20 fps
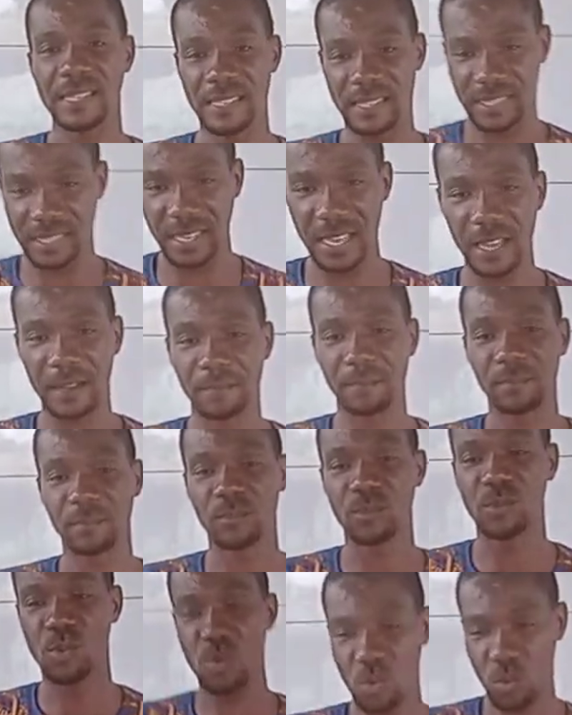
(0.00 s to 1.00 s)
cm.
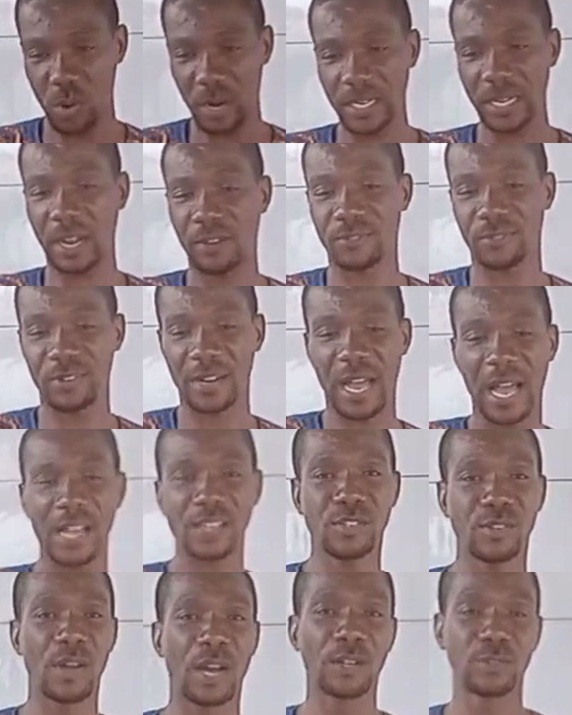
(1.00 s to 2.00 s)
Wonderful.
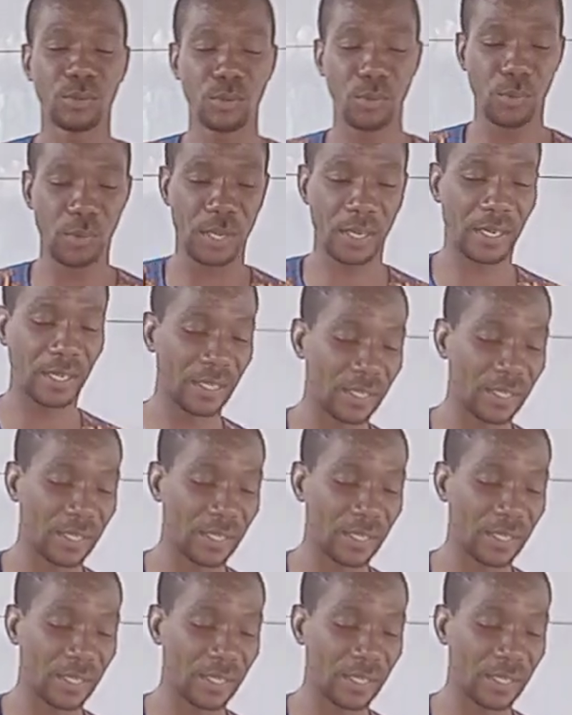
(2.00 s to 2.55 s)
As you are doing,